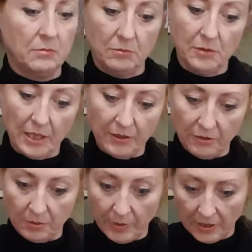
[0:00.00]
we'll get the
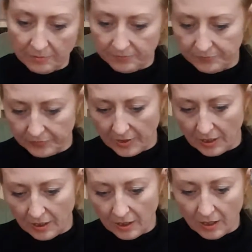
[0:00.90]
other bit,
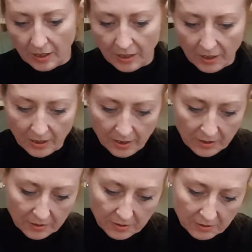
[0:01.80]

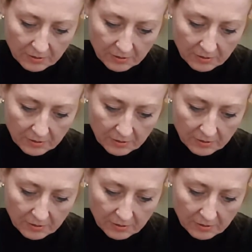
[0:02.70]
and